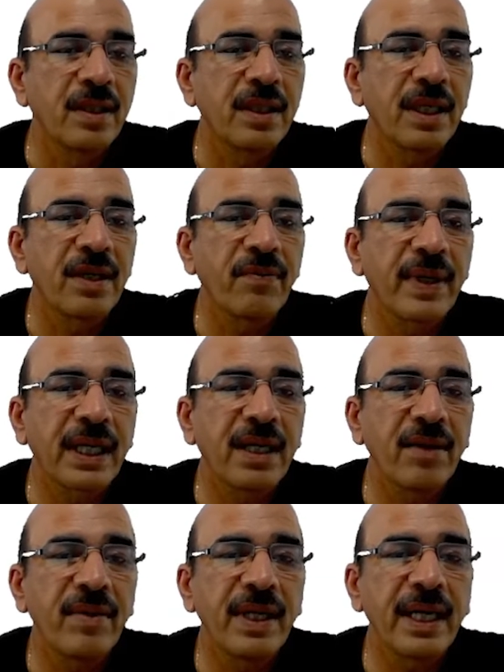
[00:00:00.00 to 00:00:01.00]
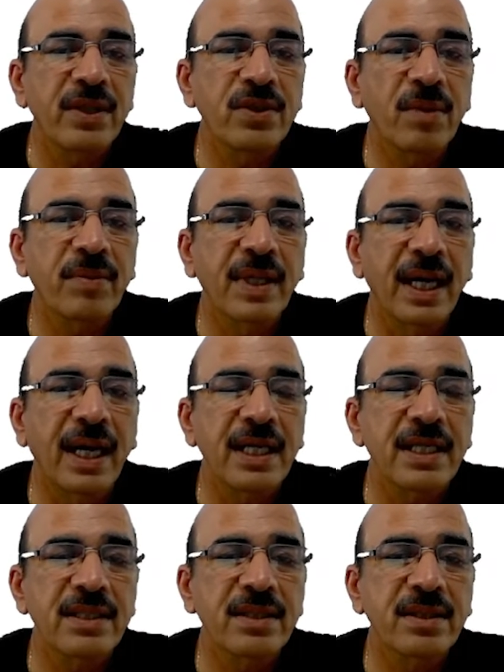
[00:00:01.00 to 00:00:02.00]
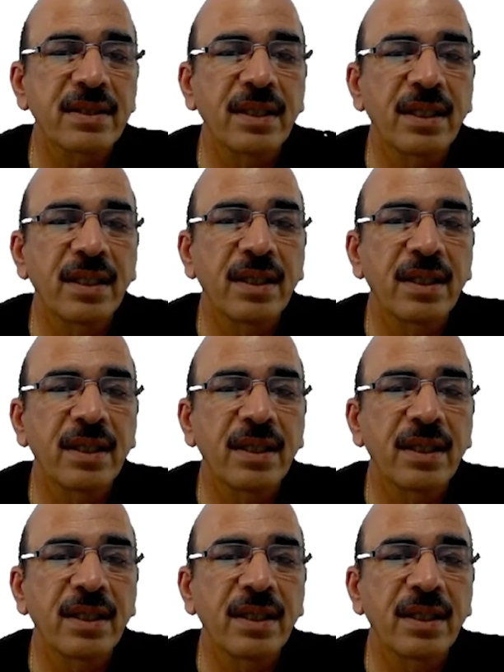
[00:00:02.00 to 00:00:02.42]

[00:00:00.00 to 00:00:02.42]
The refractive index of glass